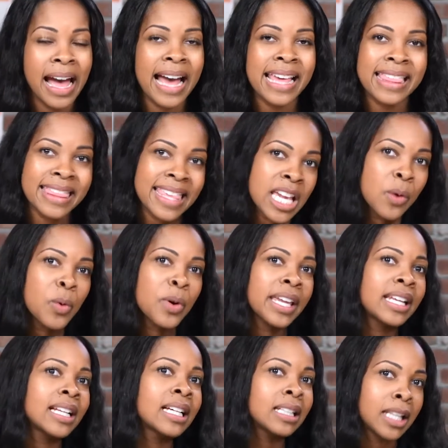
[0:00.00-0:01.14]
I think we'll
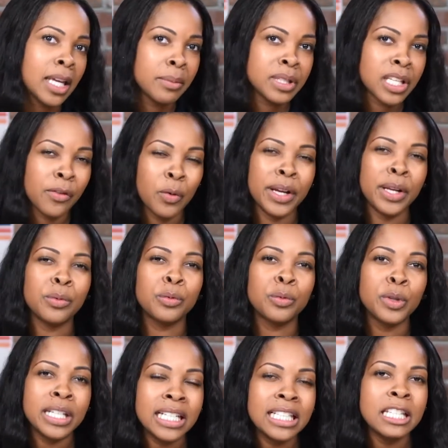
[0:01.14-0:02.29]
get a glimpse of what it
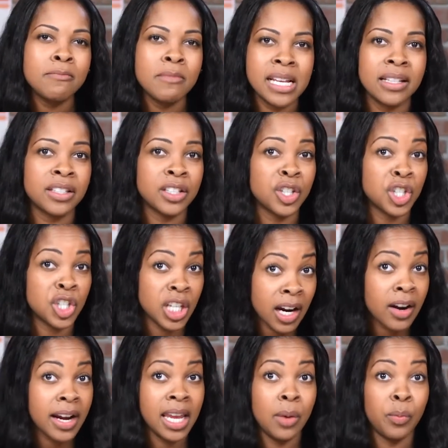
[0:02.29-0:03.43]
really means to
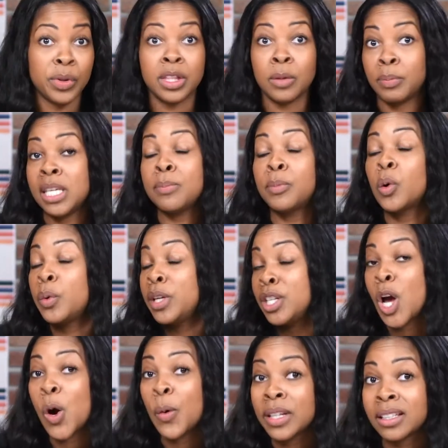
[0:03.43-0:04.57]
share him with the people we
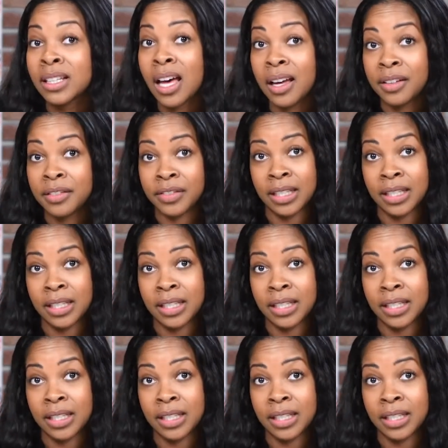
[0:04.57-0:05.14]
know and love.